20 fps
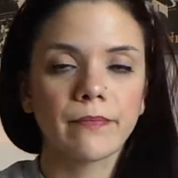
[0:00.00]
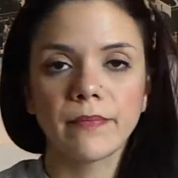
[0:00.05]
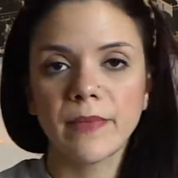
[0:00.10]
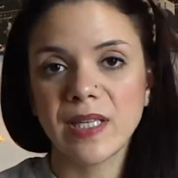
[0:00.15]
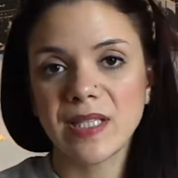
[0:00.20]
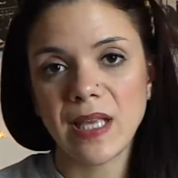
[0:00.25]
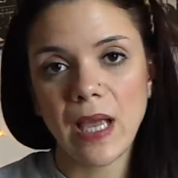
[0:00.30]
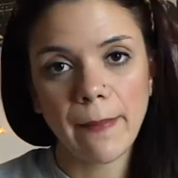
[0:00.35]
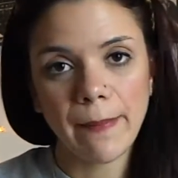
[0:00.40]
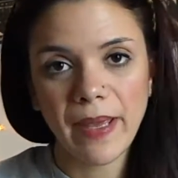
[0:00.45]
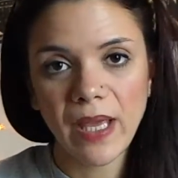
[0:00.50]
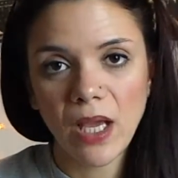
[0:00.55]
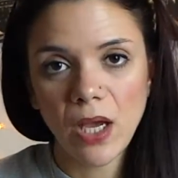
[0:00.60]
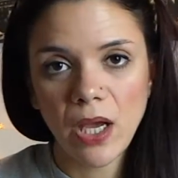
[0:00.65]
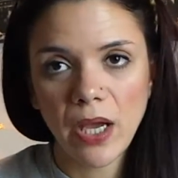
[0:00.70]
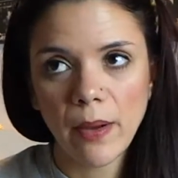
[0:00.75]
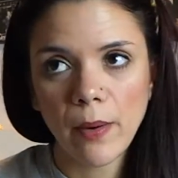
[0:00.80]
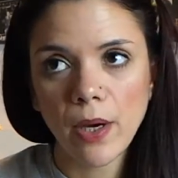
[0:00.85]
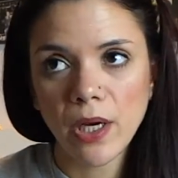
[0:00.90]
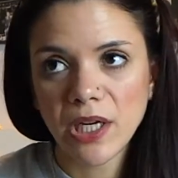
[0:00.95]
It's like being
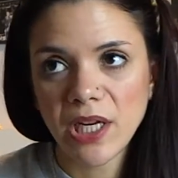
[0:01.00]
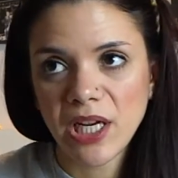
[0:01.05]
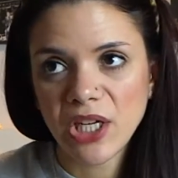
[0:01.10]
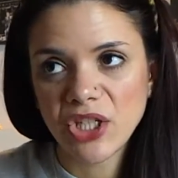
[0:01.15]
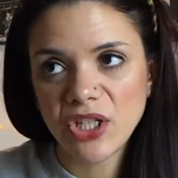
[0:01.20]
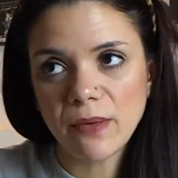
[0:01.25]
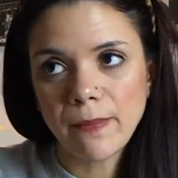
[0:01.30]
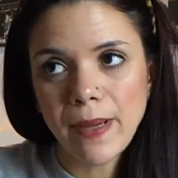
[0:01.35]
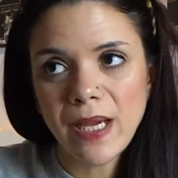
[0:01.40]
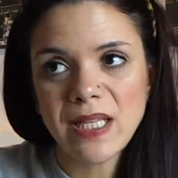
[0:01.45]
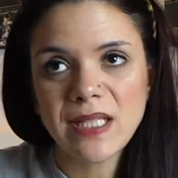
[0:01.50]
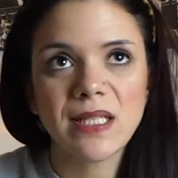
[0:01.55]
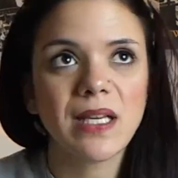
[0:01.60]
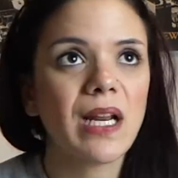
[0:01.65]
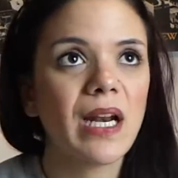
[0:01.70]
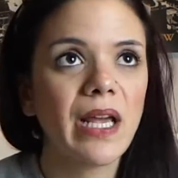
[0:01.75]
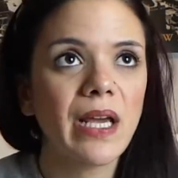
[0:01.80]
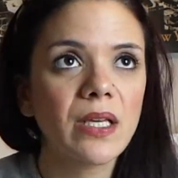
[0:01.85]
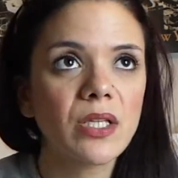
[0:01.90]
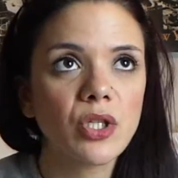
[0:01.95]
Kim Kardashian
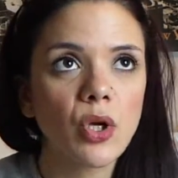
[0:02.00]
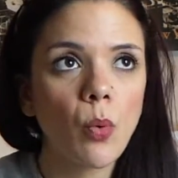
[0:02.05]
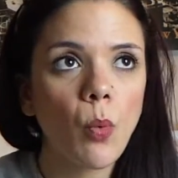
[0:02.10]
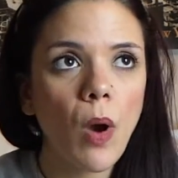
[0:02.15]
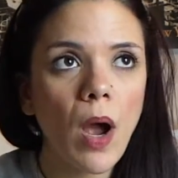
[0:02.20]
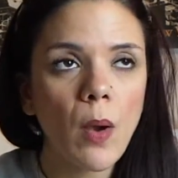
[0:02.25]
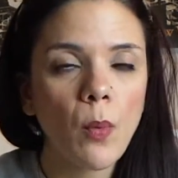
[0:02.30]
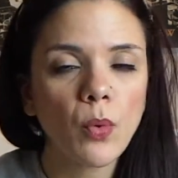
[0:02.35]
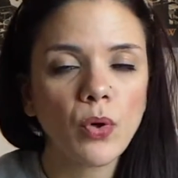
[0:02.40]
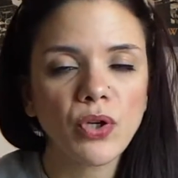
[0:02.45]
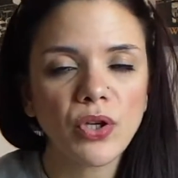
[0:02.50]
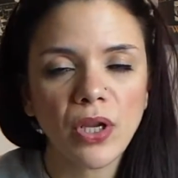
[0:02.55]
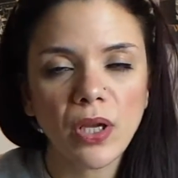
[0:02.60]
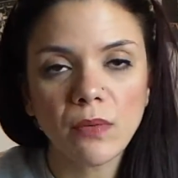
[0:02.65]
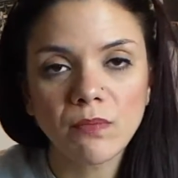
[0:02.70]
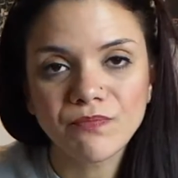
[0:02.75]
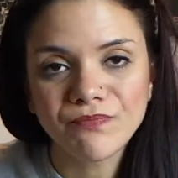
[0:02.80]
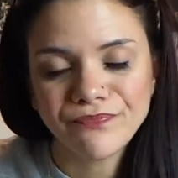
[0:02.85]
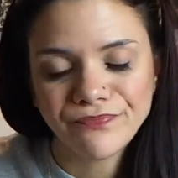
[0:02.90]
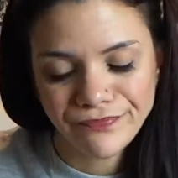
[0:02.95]
basically, so why wouldn't you?